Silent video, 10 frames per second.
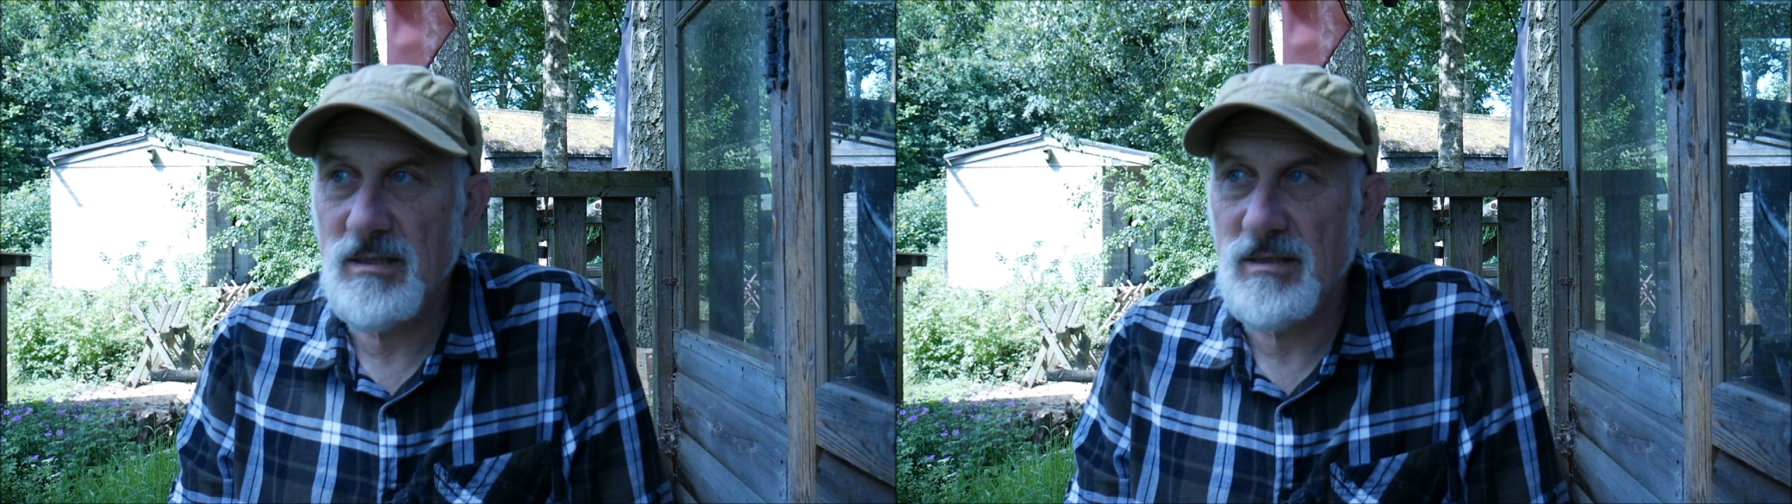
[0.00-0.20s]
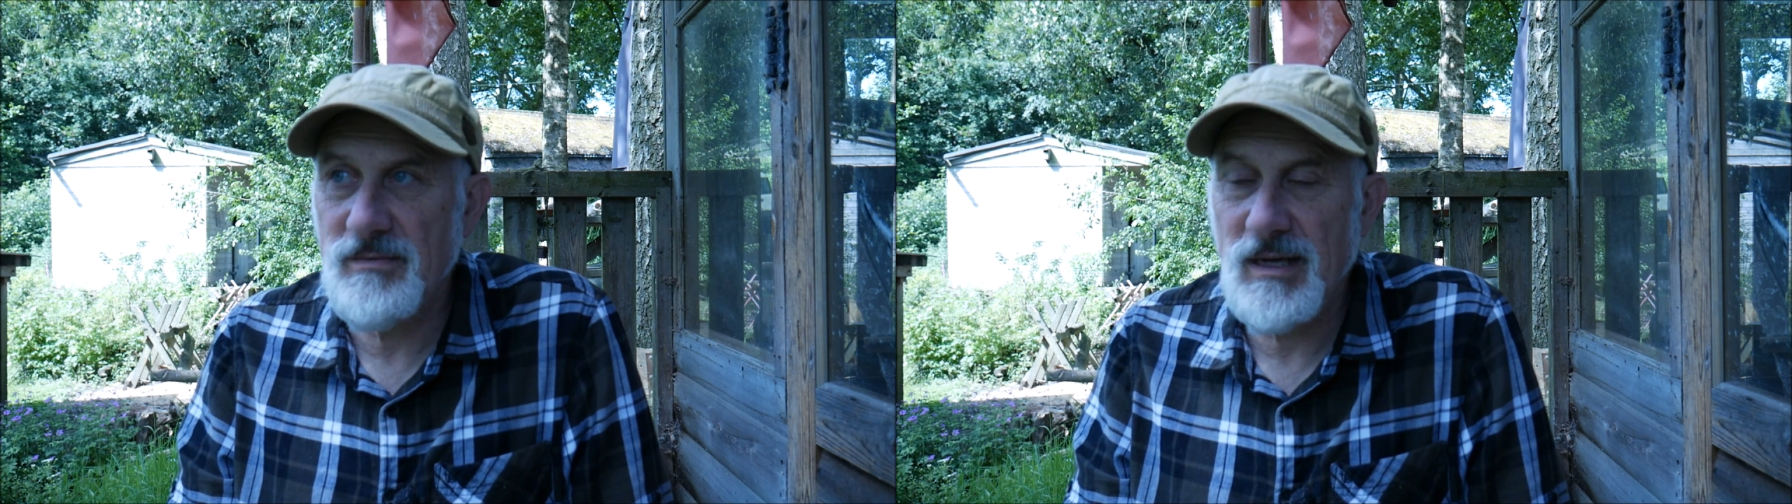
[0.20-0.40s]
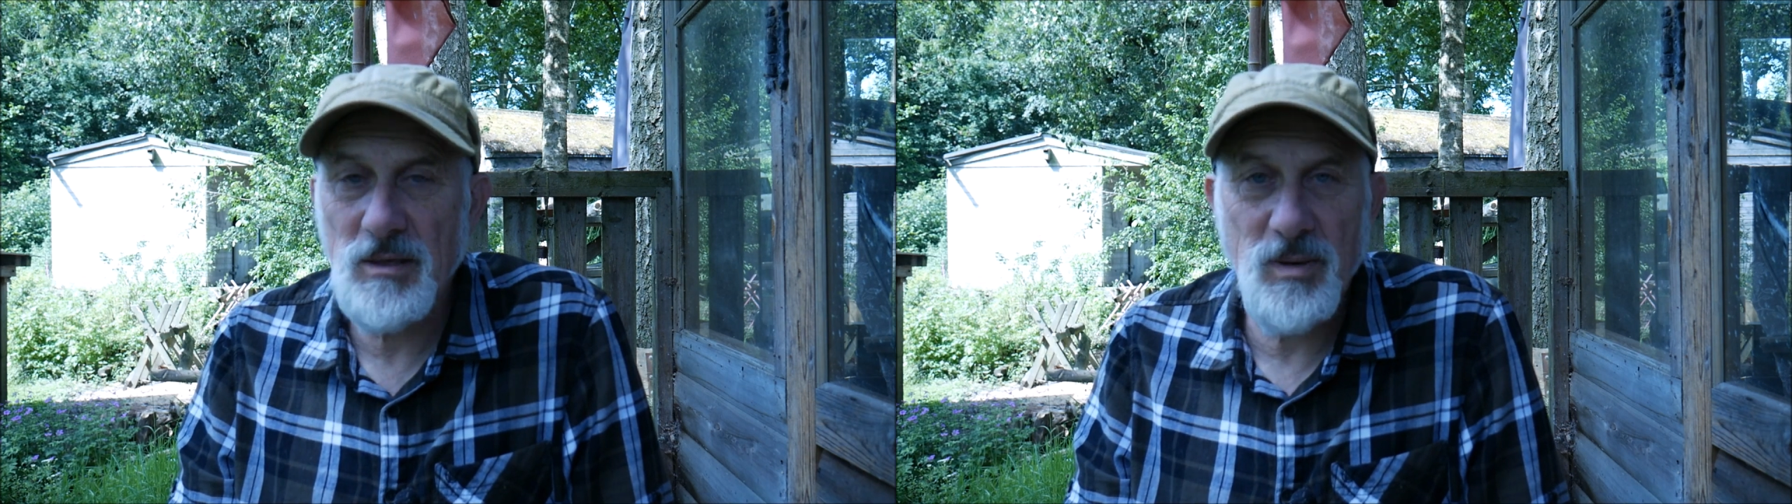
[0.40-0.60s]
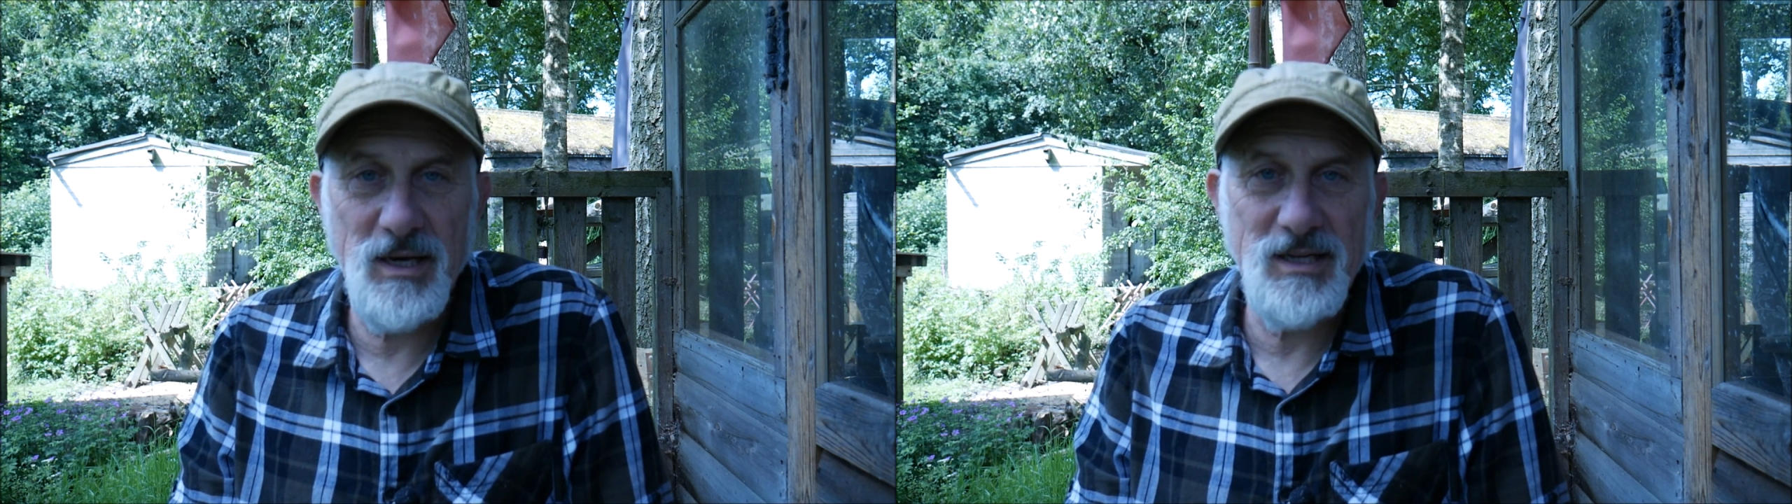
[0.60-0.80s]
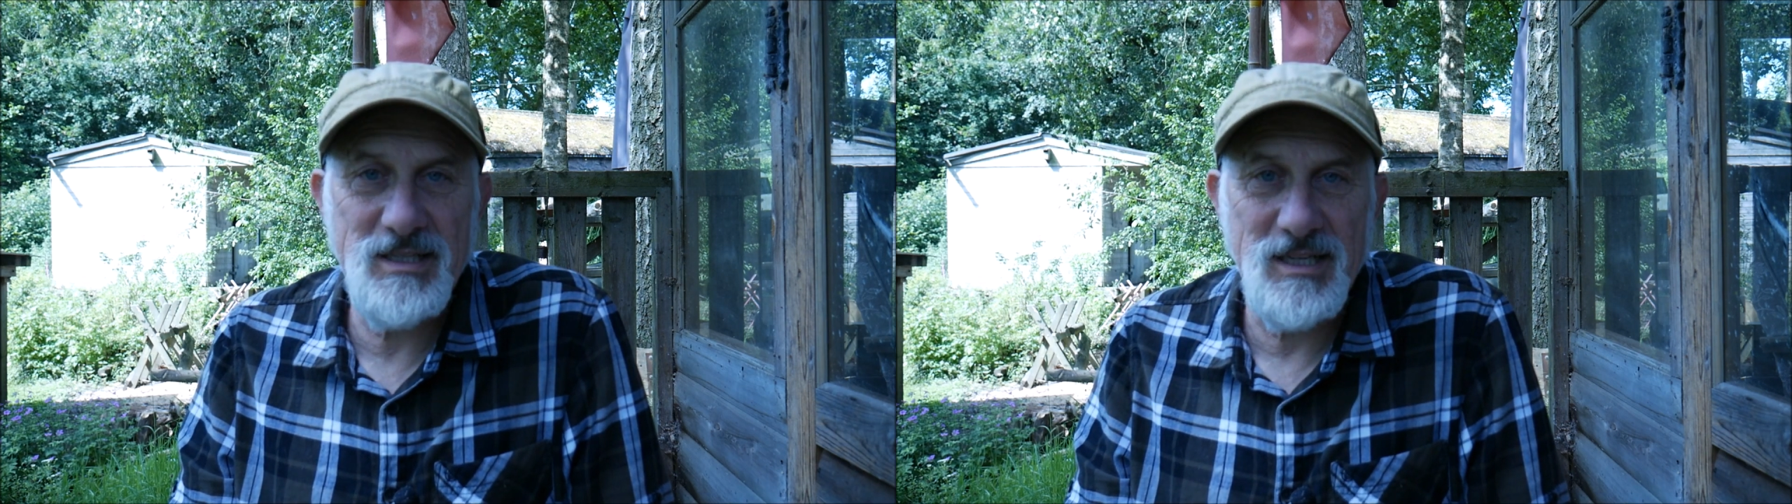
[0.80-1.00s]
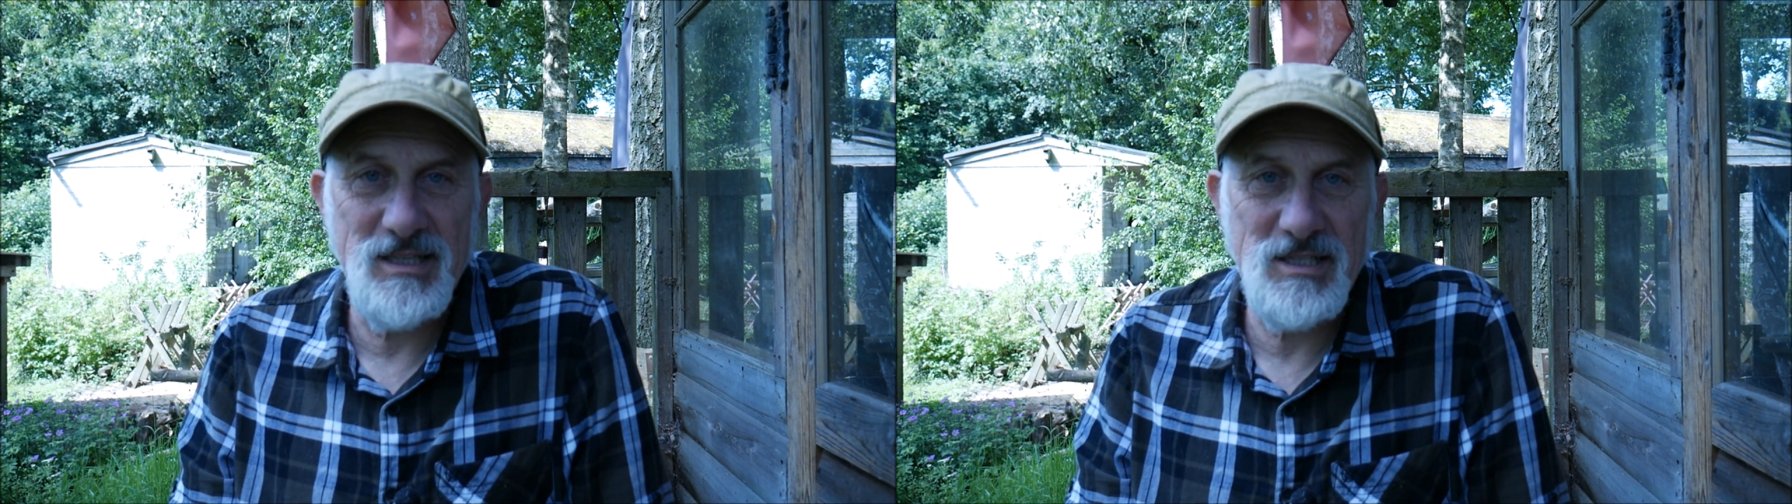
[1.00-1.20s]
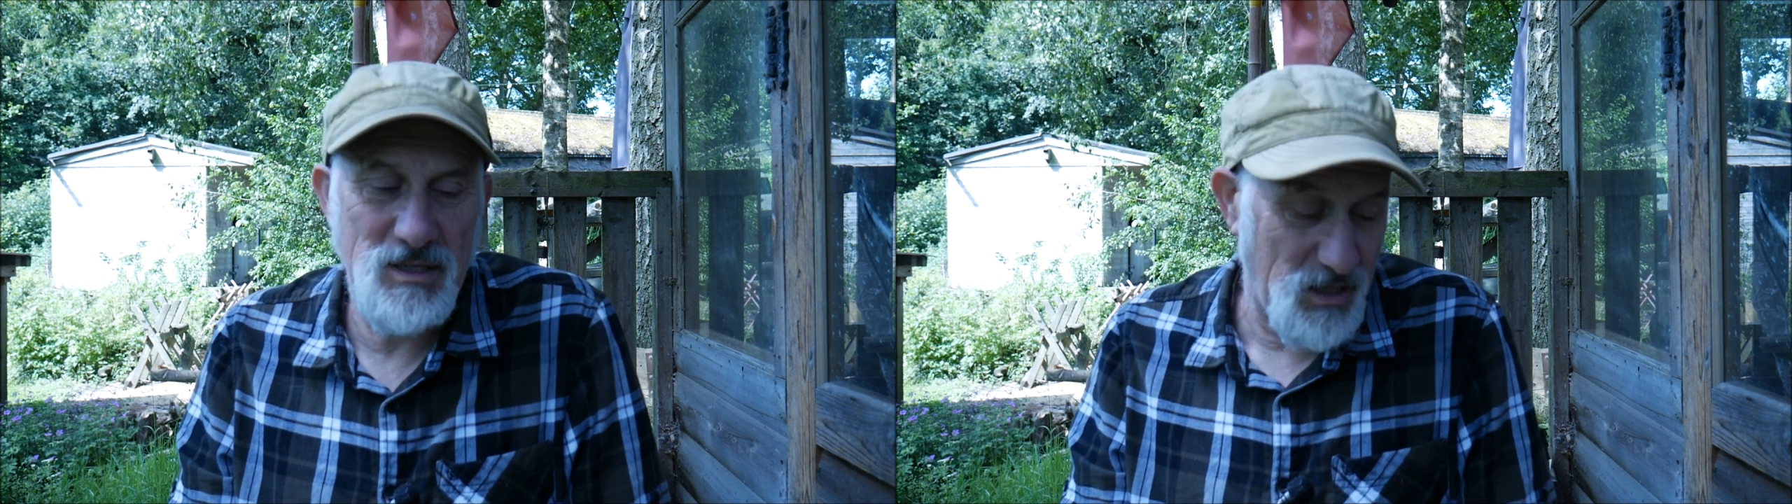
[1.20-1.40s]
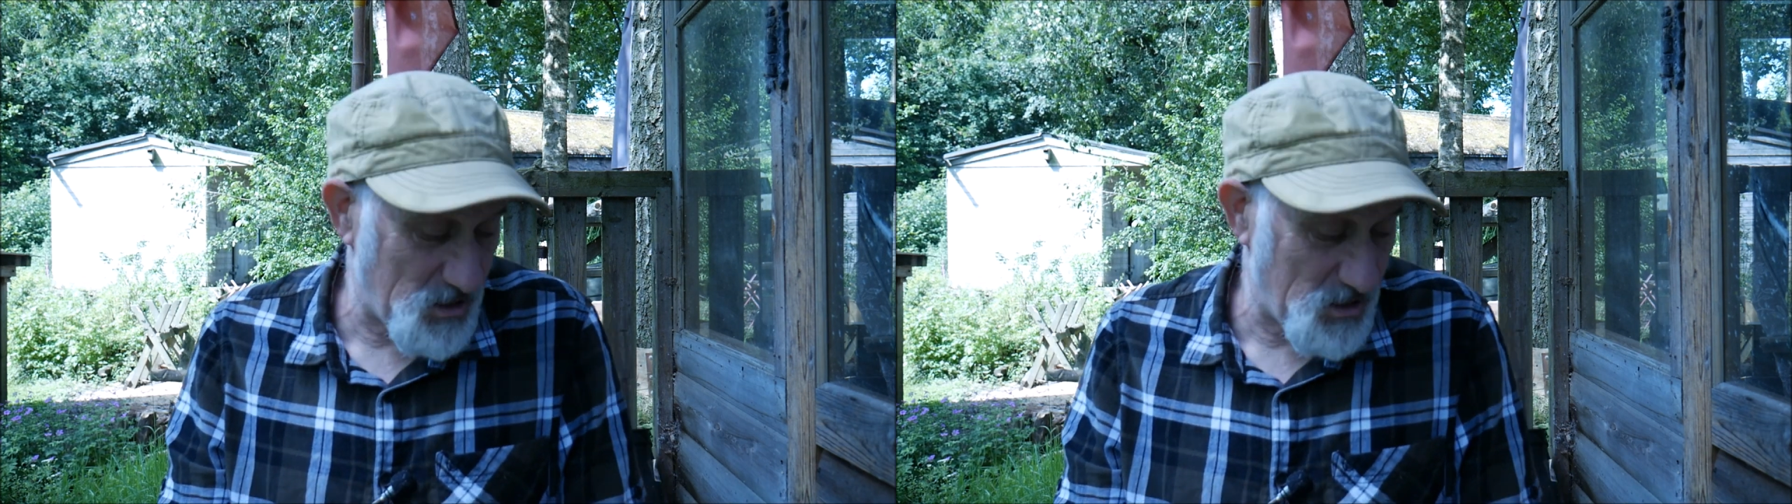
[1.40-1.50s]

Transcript: developing done as